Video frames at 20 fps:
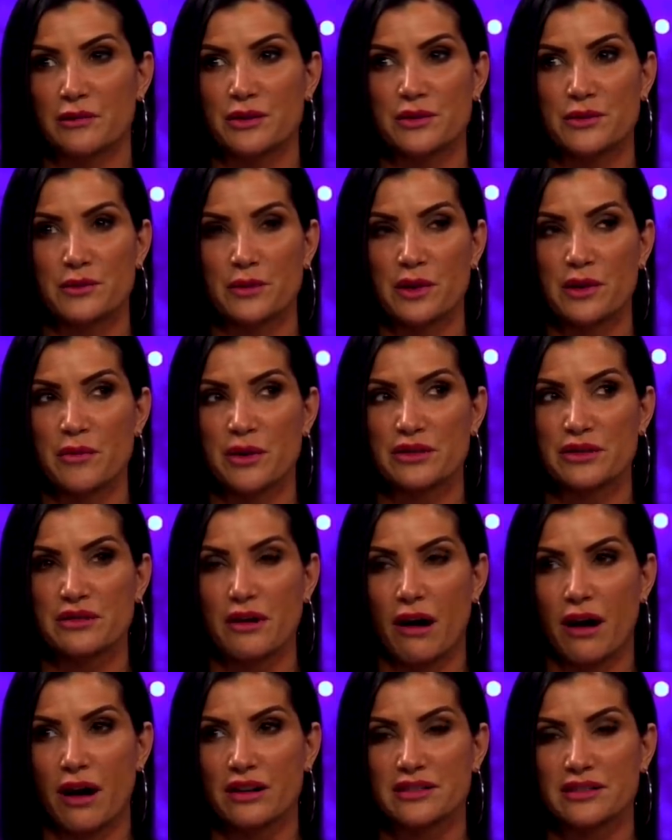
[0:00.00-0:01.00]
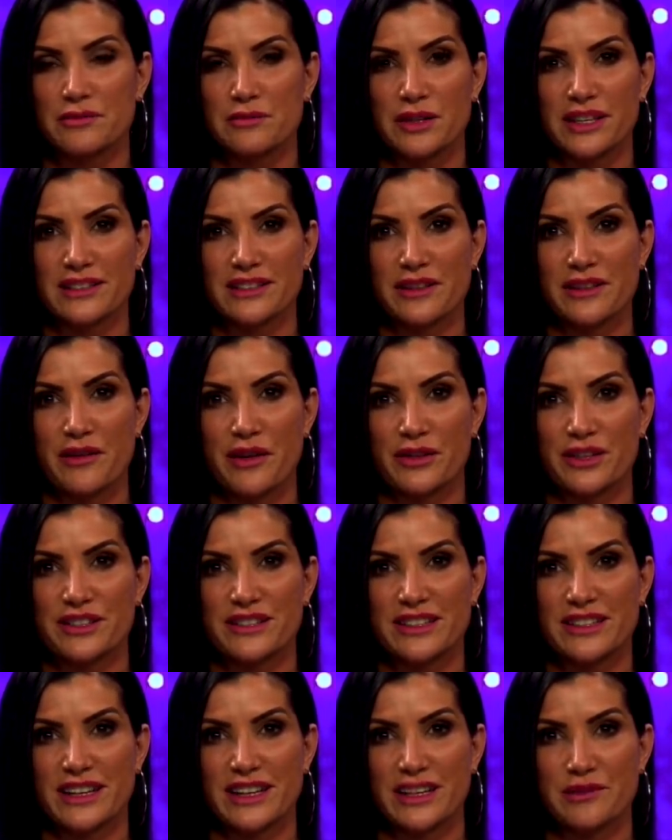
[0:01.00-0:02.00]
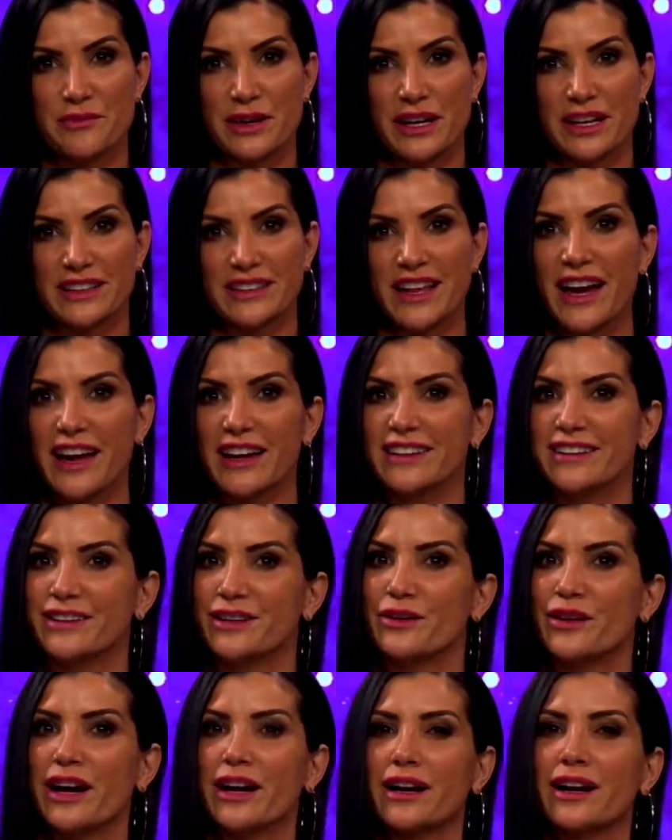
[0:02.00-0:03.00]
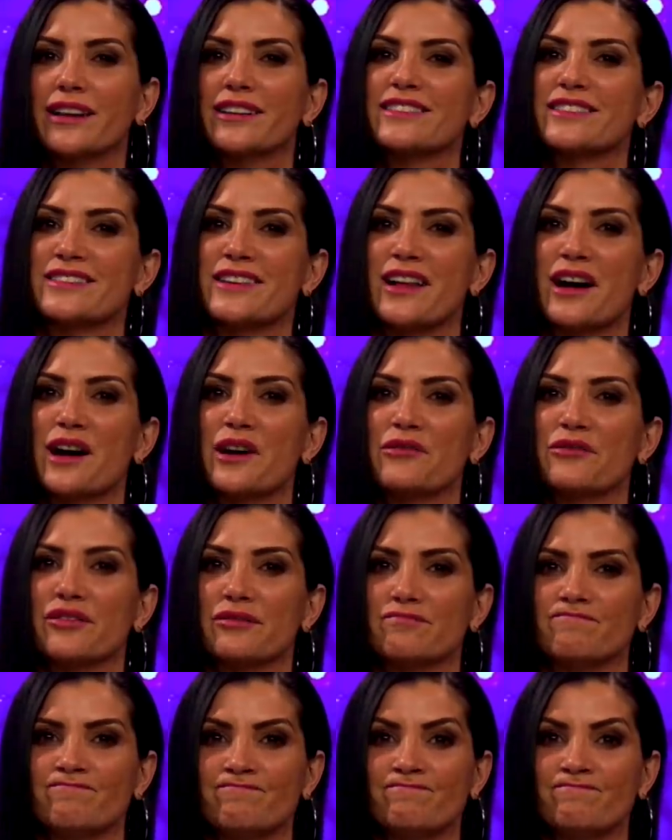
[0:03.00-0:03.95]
Was one of the most awesome things I've ever seen. I'm like, that, you know, that kind of stuff,